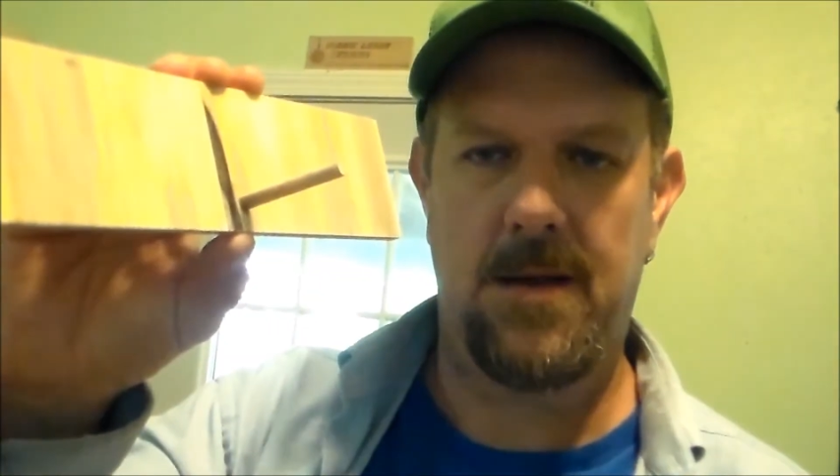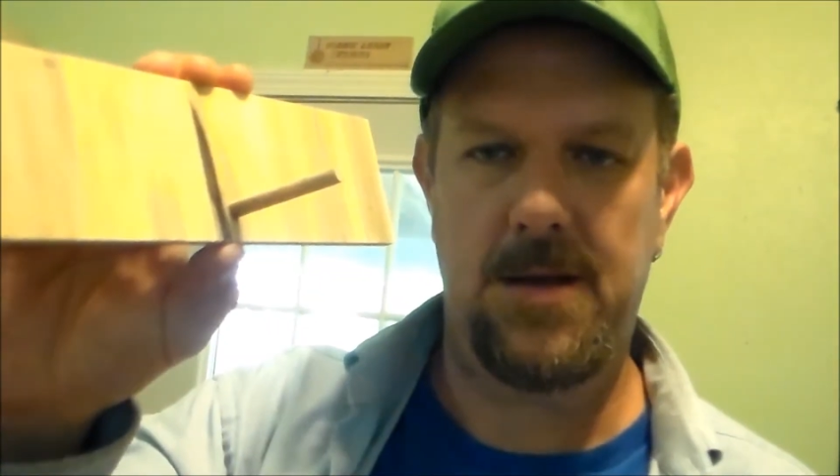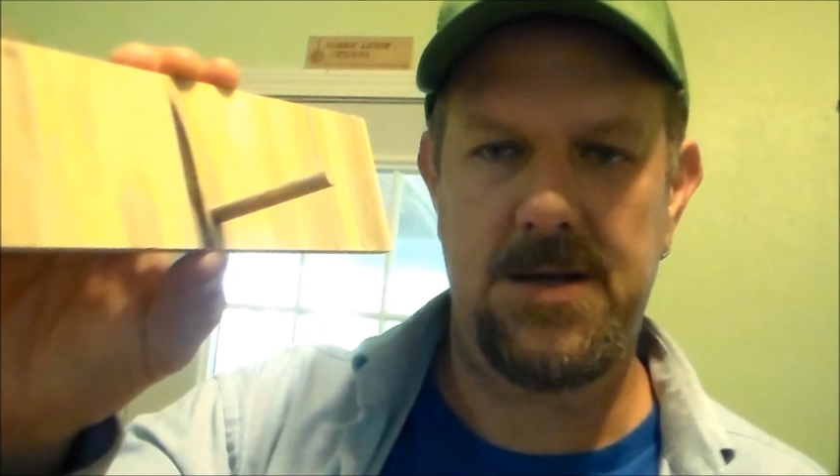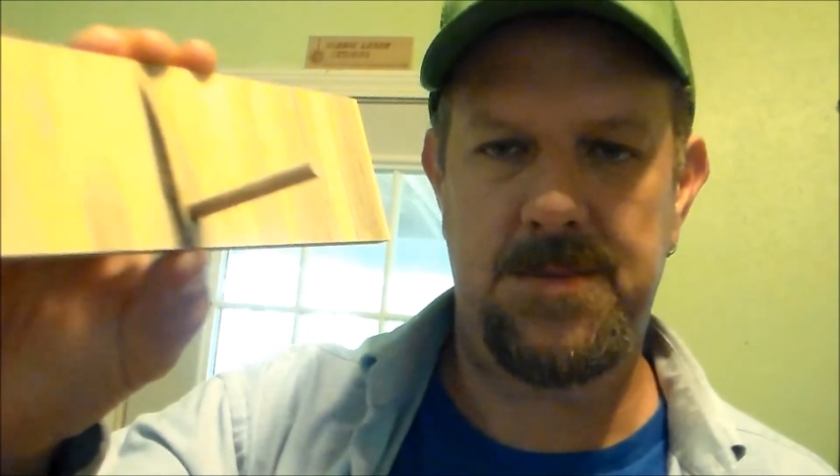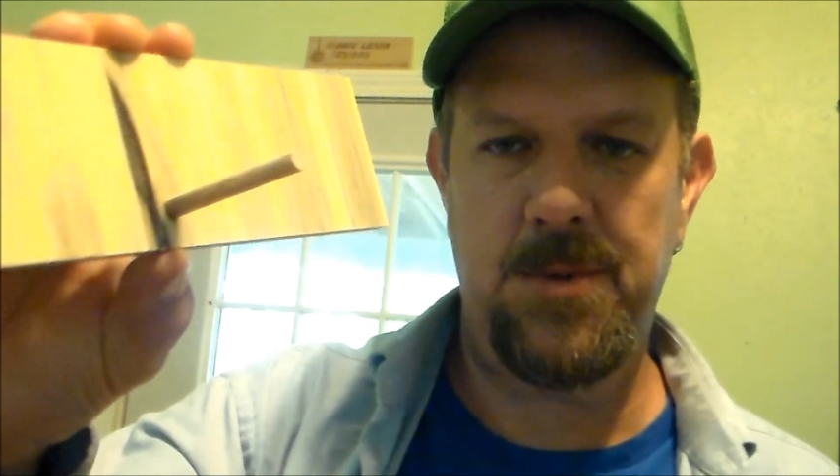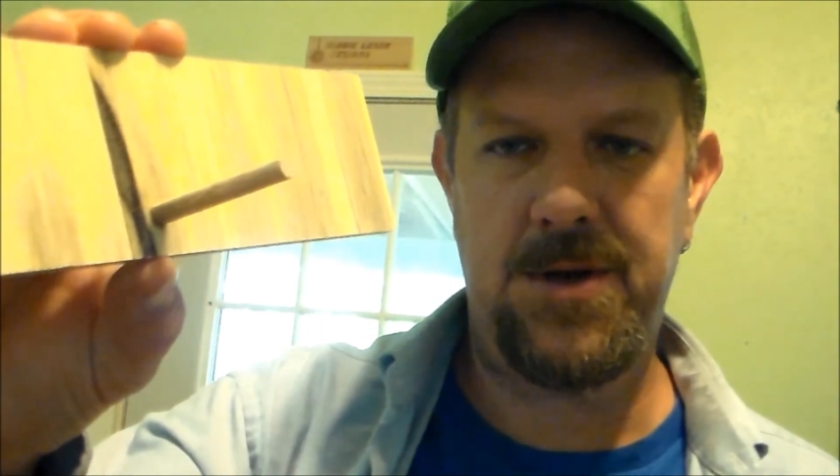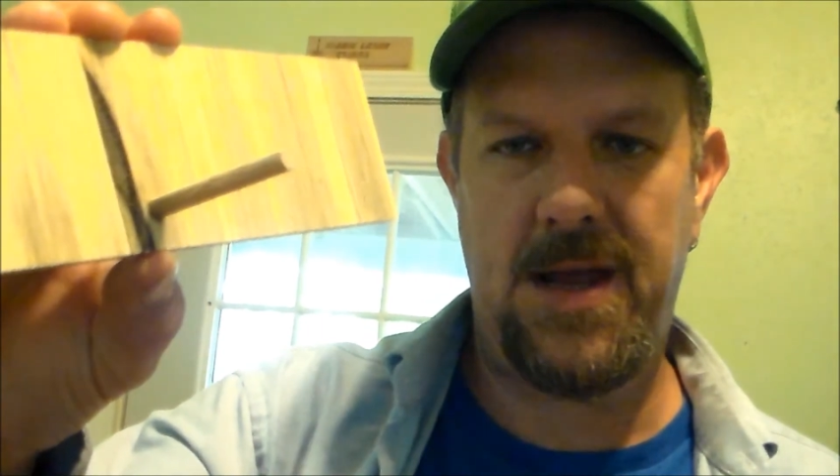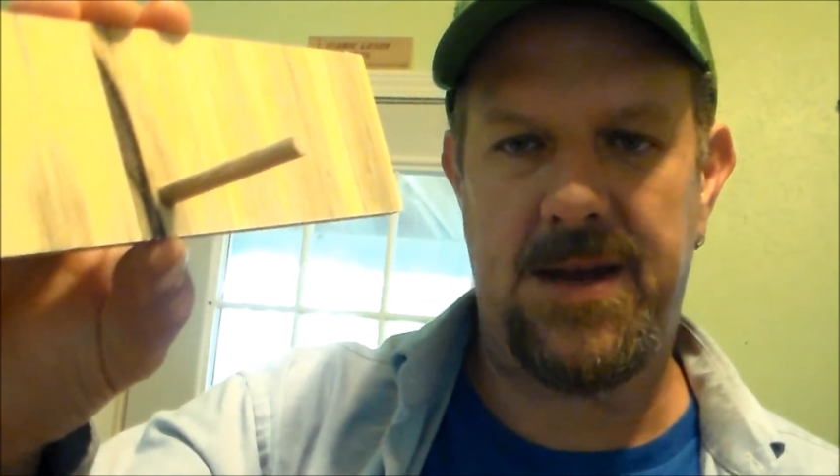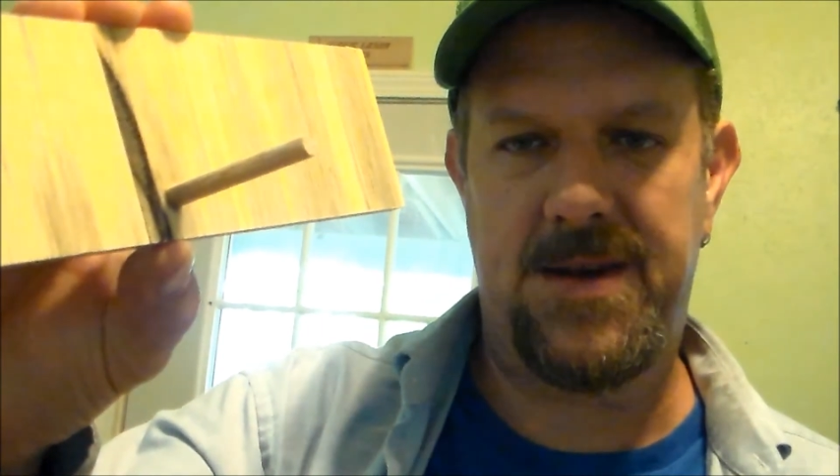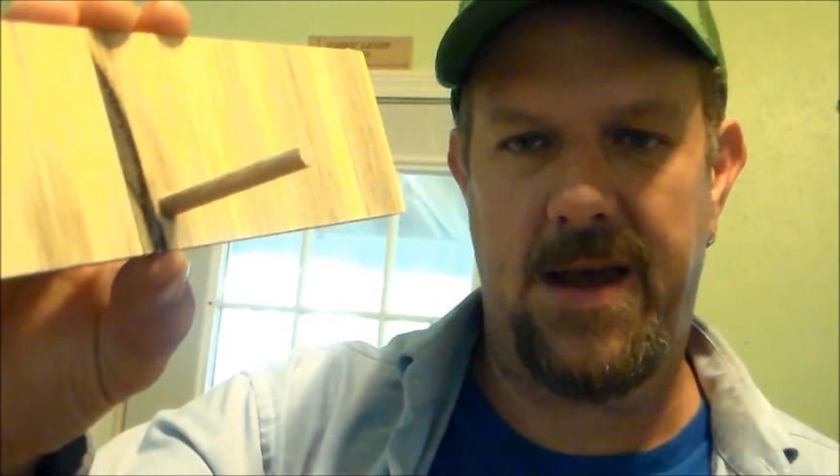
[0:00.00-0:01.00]
I just put
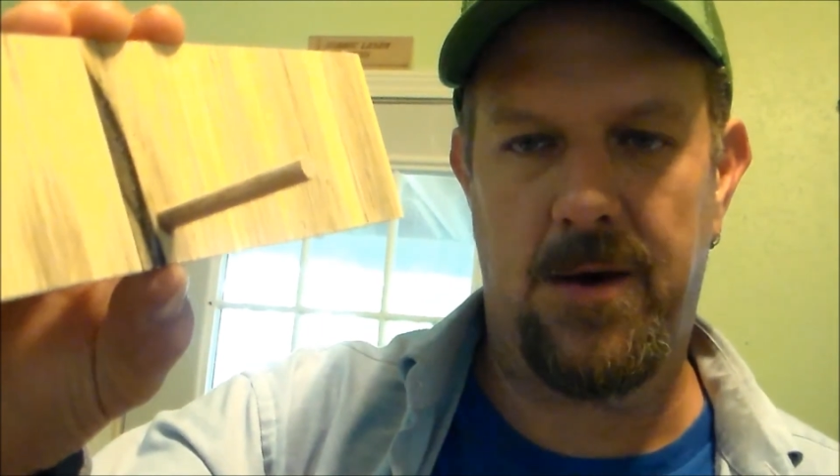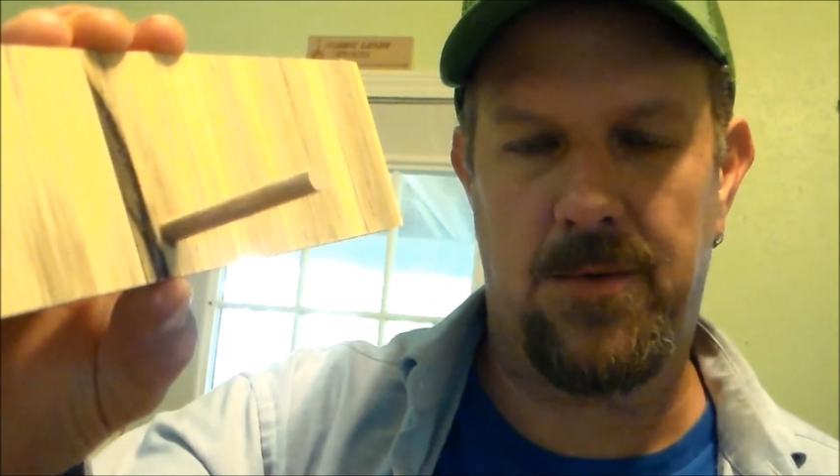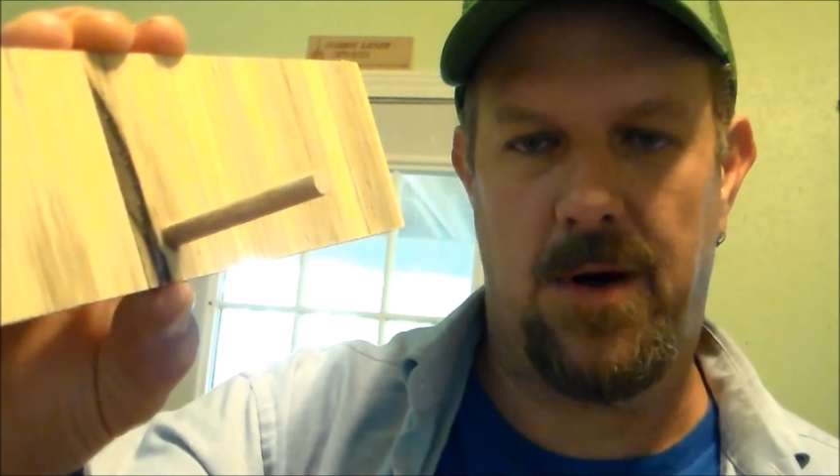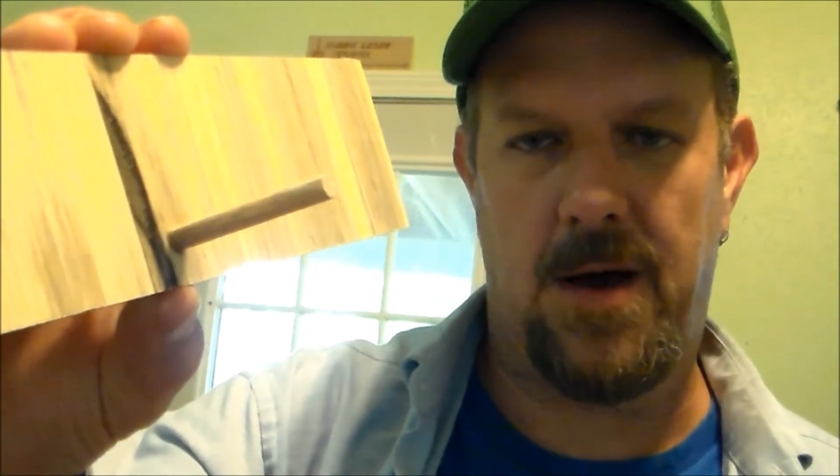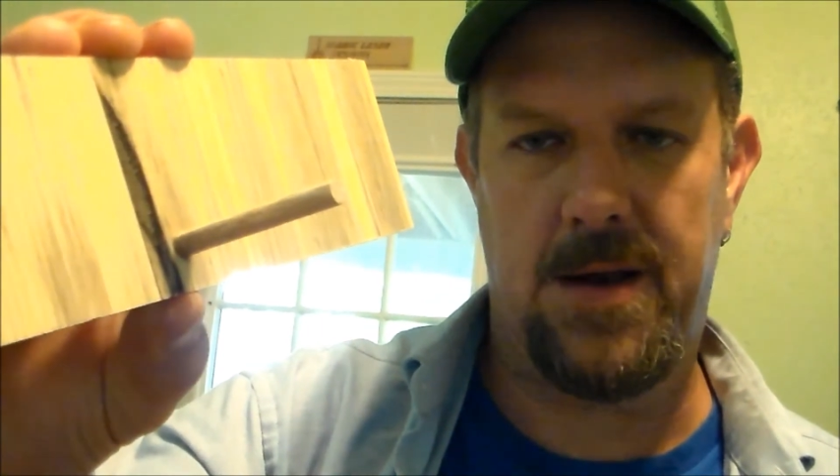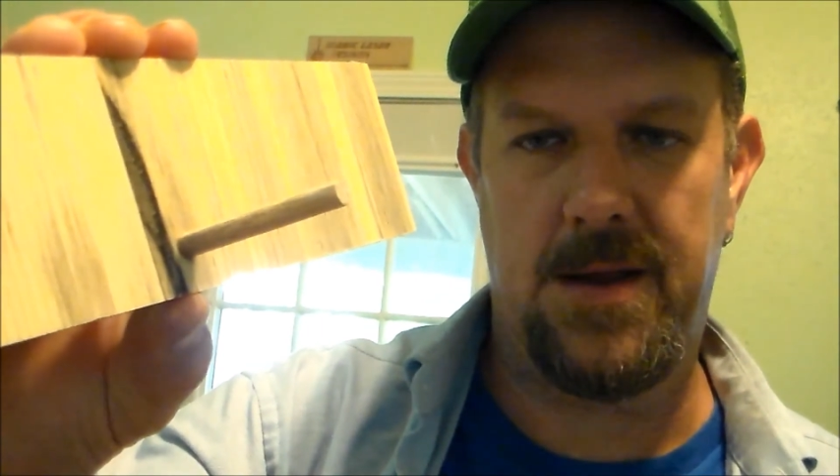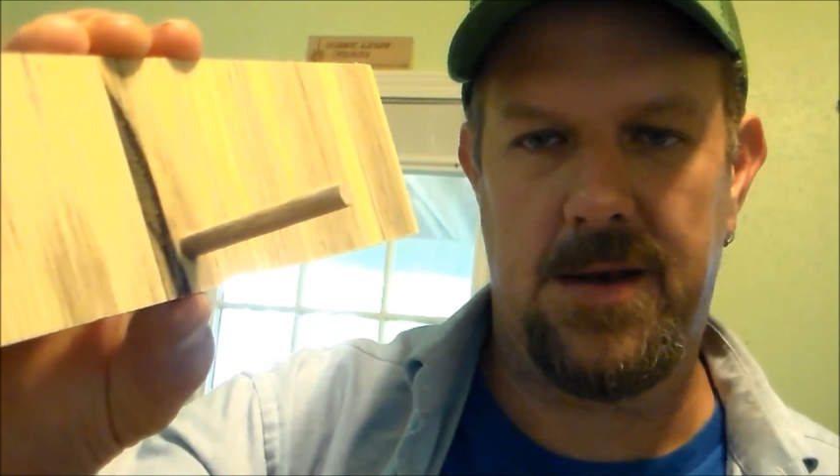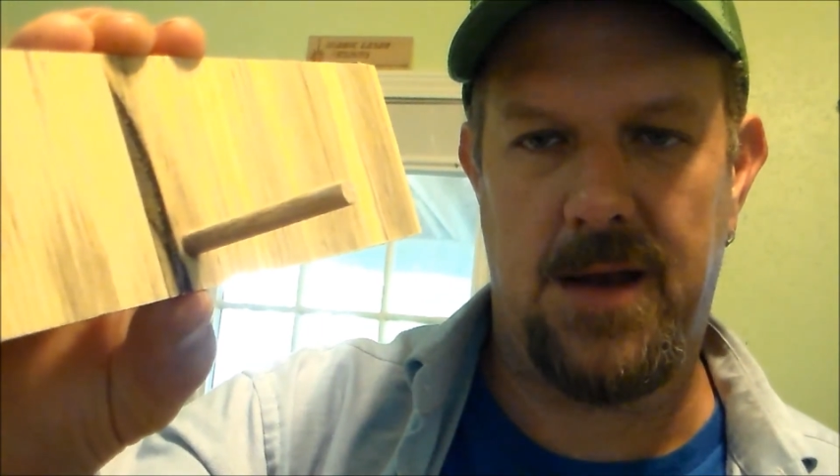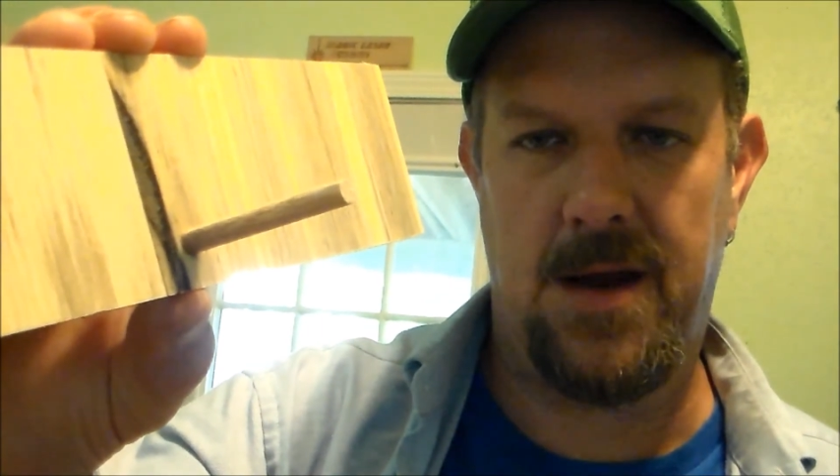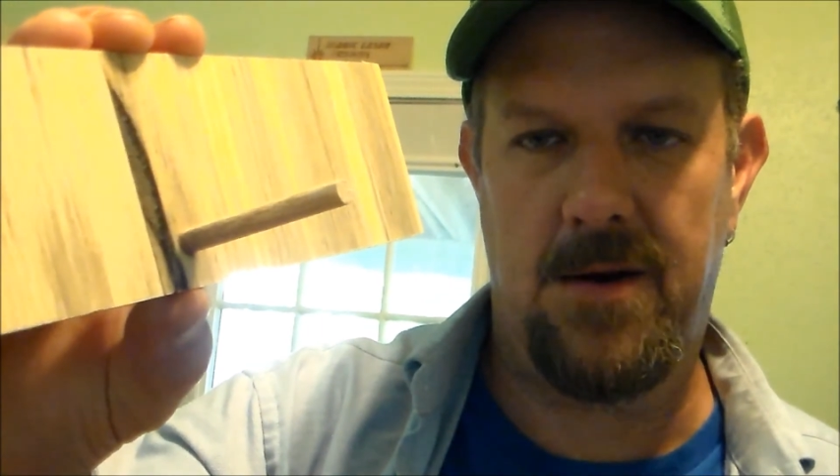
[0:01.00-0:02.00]
that dowel rod
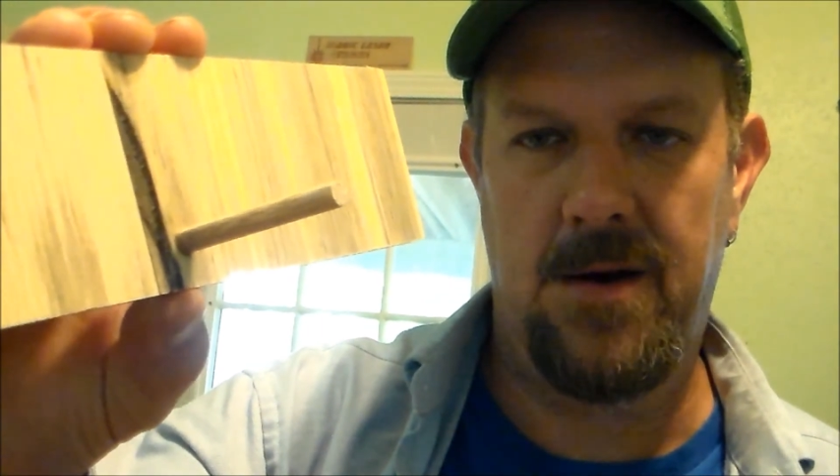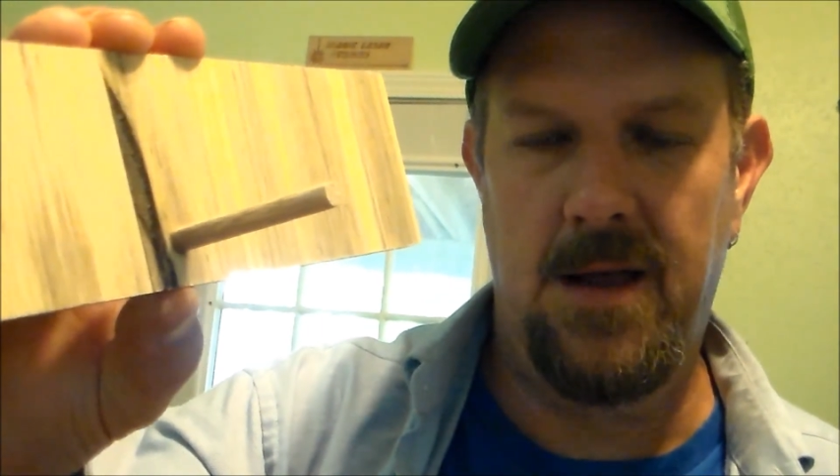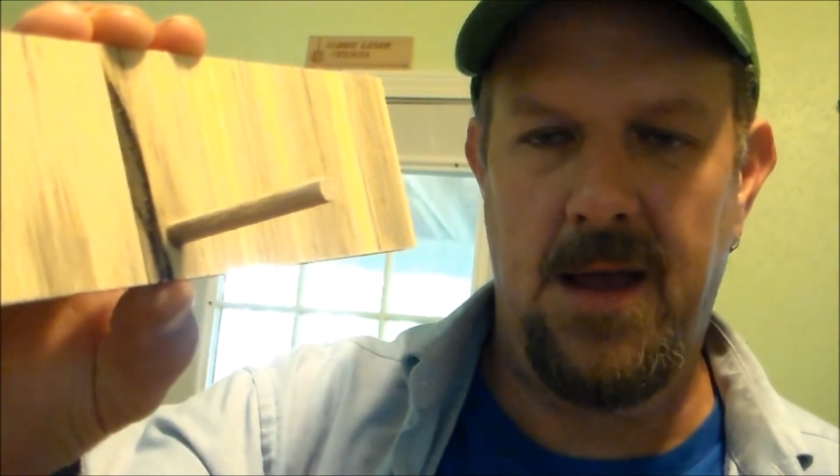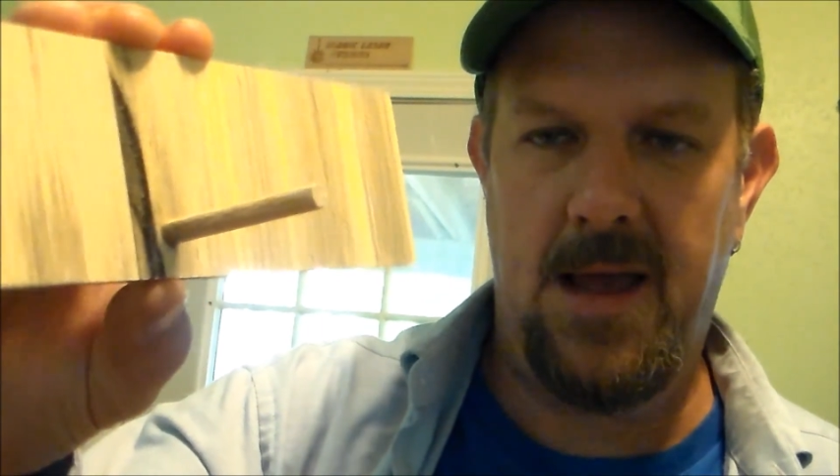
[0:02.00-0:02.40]
in there,